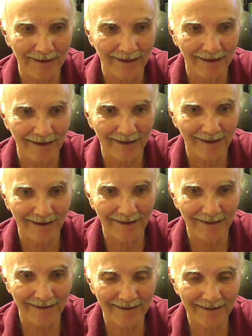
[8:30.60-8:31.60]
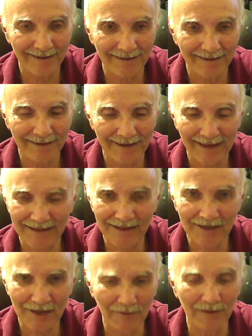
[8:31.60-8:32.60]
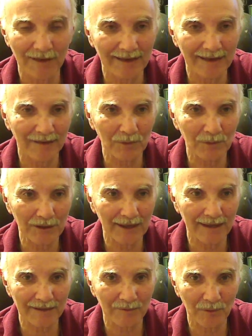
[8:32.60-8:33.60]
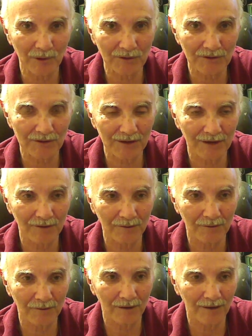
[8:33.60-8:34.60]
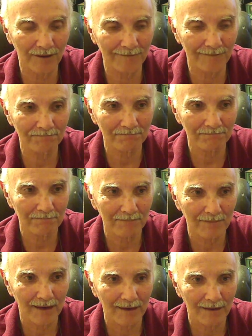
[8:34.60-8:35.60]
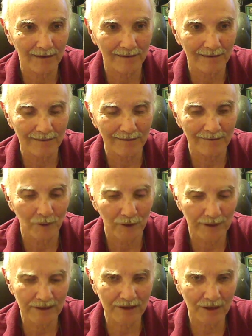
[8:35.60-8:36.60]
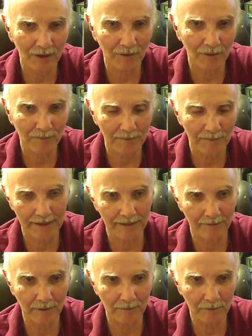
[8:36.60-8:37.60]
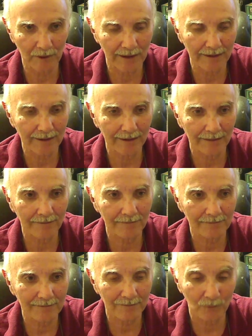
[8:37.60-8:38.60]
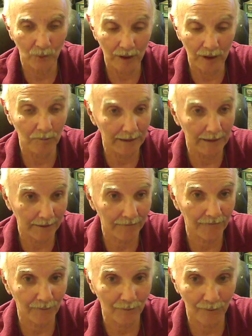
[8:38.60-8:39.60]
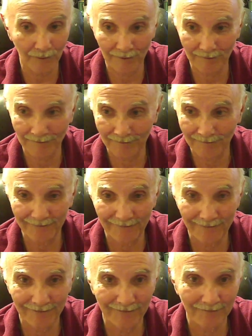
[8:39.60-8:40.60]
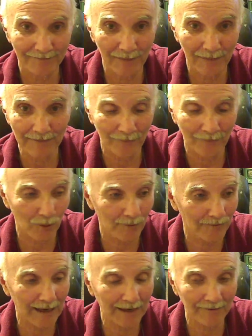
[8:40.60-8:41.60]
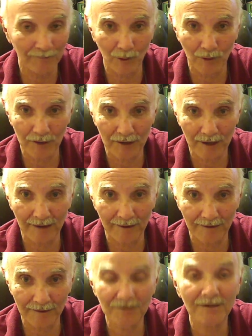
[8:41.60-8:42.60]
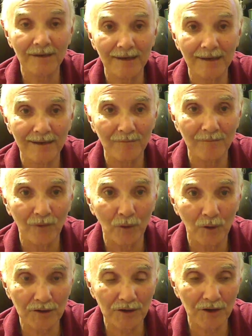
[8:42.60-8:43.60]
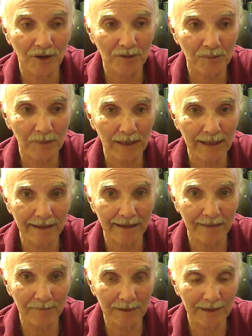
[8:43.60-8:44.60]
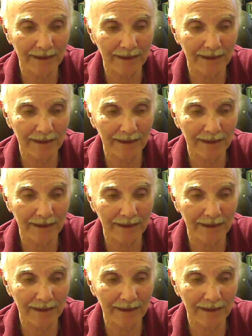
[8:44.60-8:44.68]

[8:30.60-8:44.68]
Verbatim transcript: uh, that's totally unpredictable so uh, we're in solar minimum right now will be for about four or five more years before it starts picking up again